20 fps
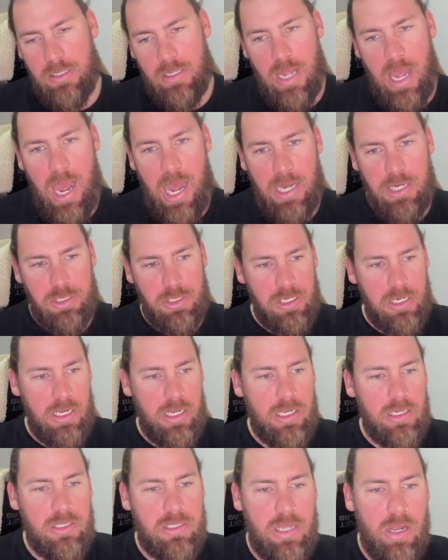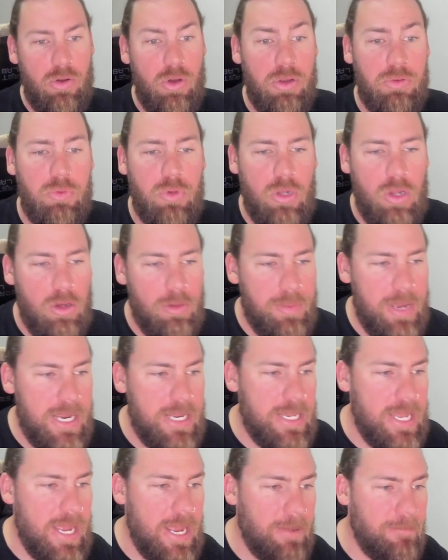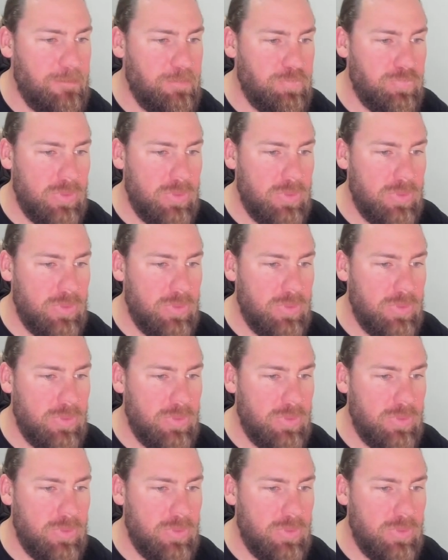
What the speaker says: Archie, and so on will all be there.